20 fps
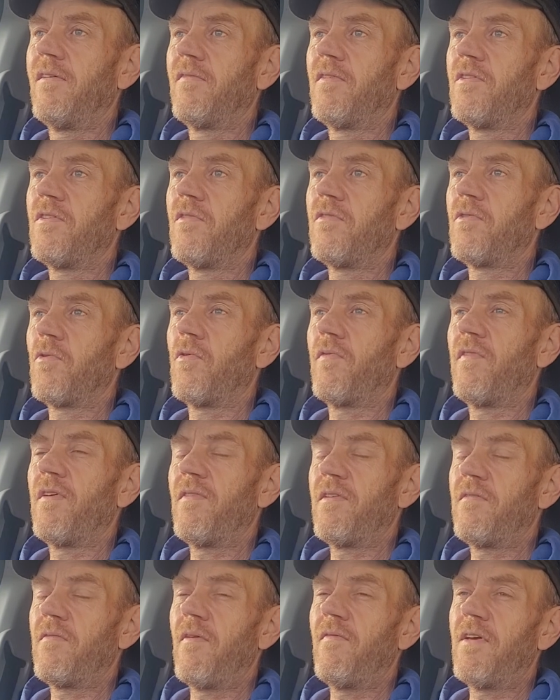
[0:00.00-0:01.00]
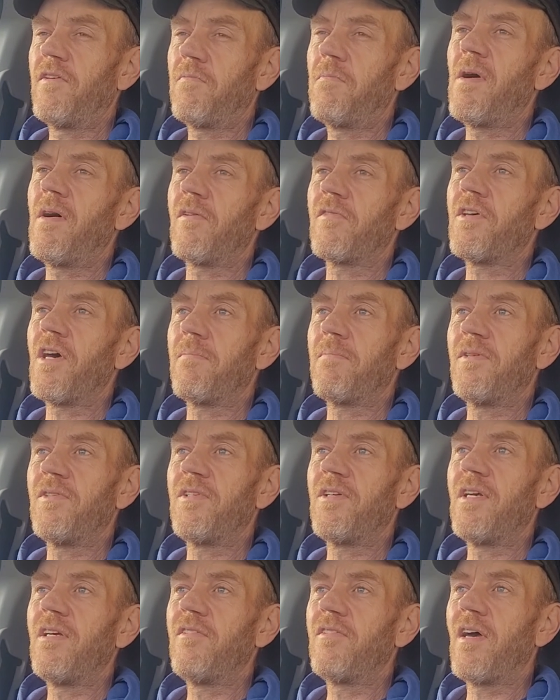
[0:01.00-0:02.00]
for sort of, if it's marked up as
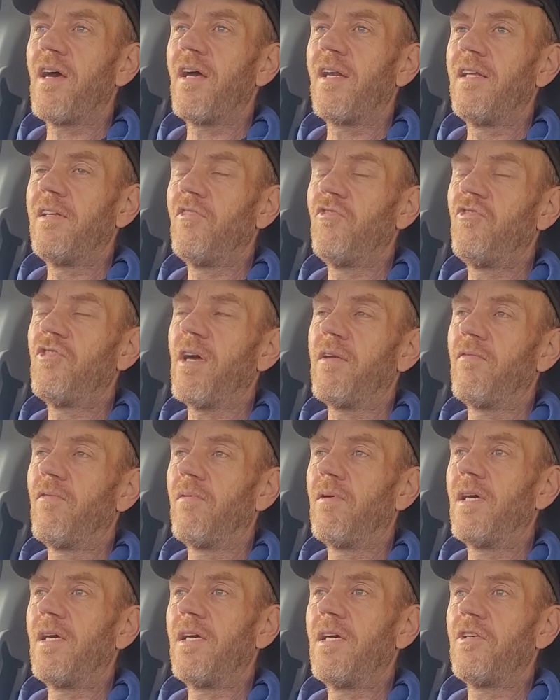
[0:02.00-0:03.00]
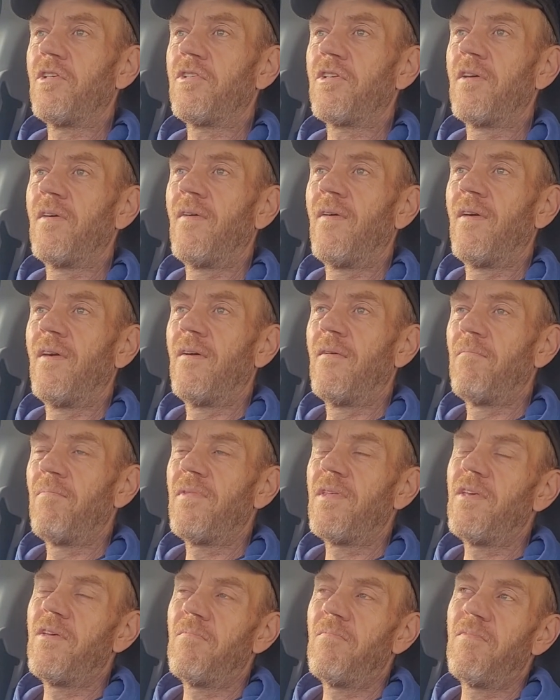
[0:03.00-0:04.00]
detailing, generally it's,
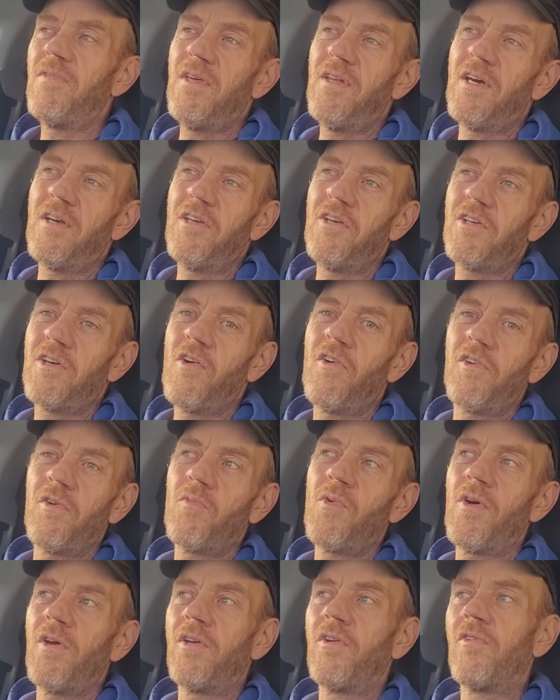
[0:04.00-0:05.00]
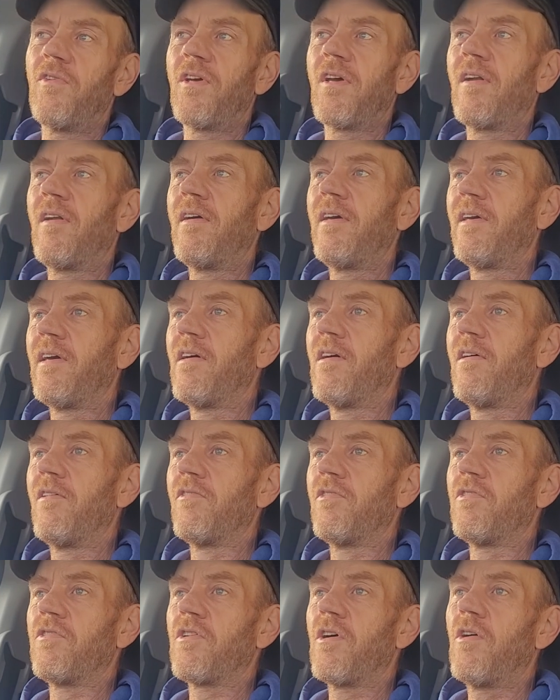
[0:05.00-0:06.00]
you know, you're kind of waiting on the clean car
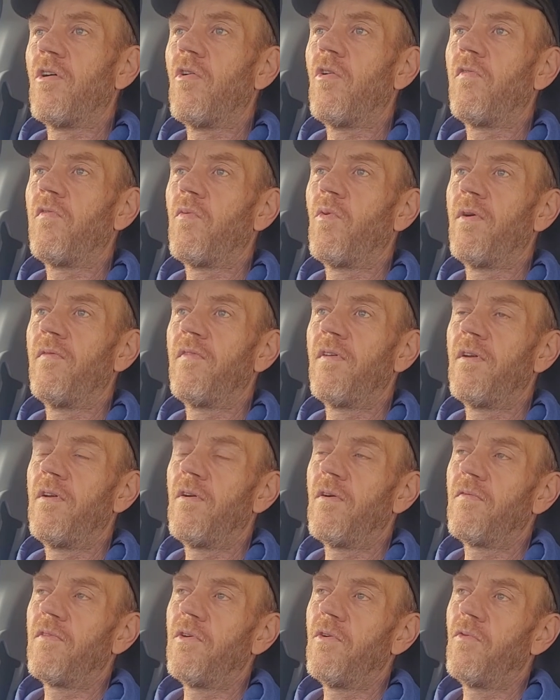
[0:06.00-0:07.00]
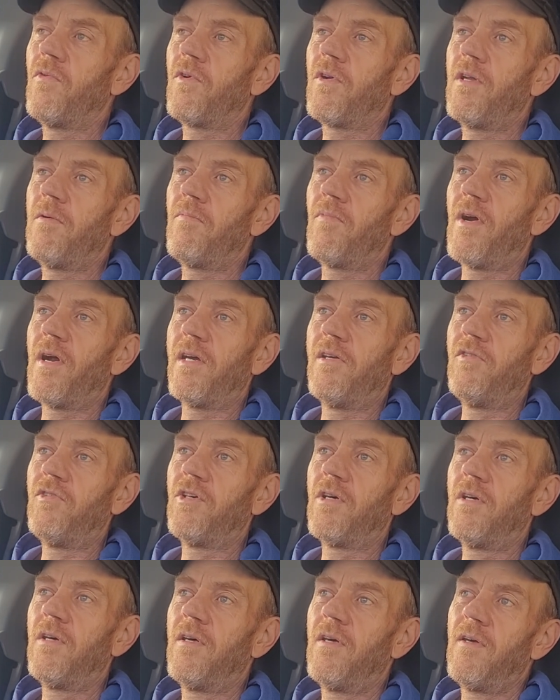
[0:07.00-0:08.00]
to start off with. A lot of the Autoglym
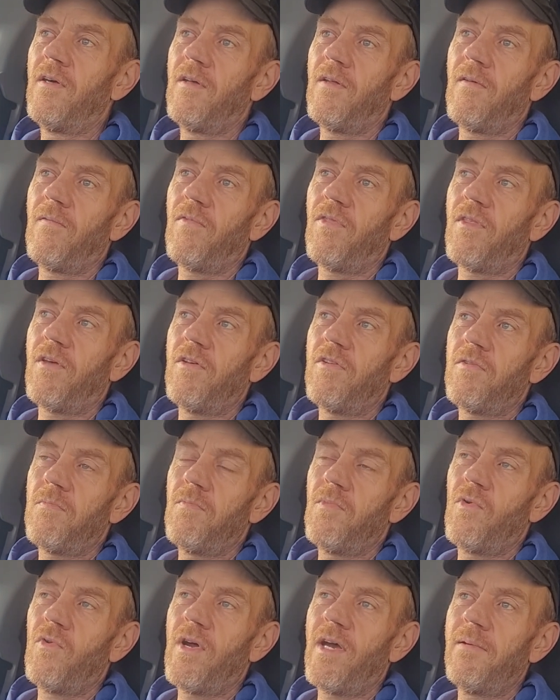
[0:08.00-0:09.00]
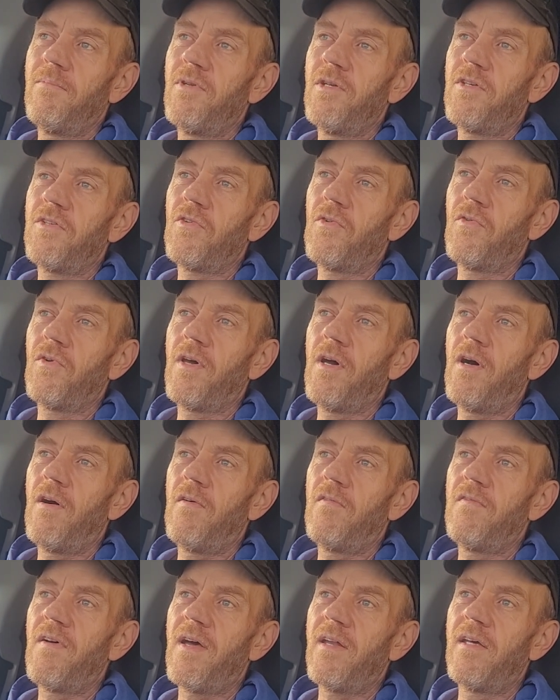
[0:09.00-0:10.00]
range that's more aimed at sort of
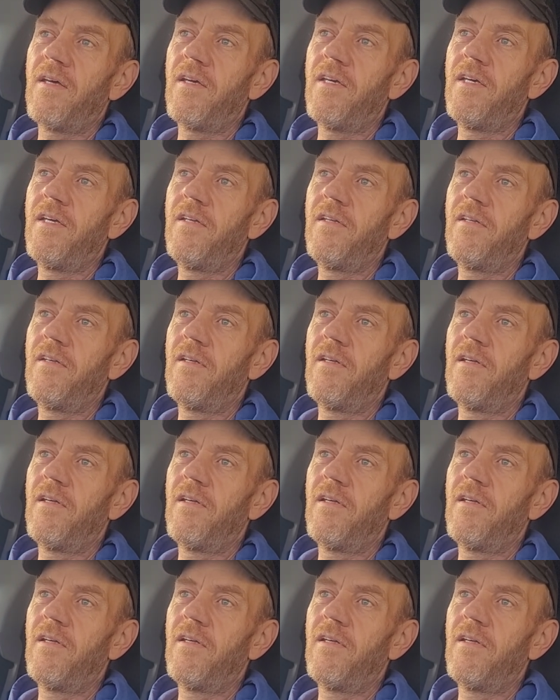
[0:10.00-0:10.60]
car valeting.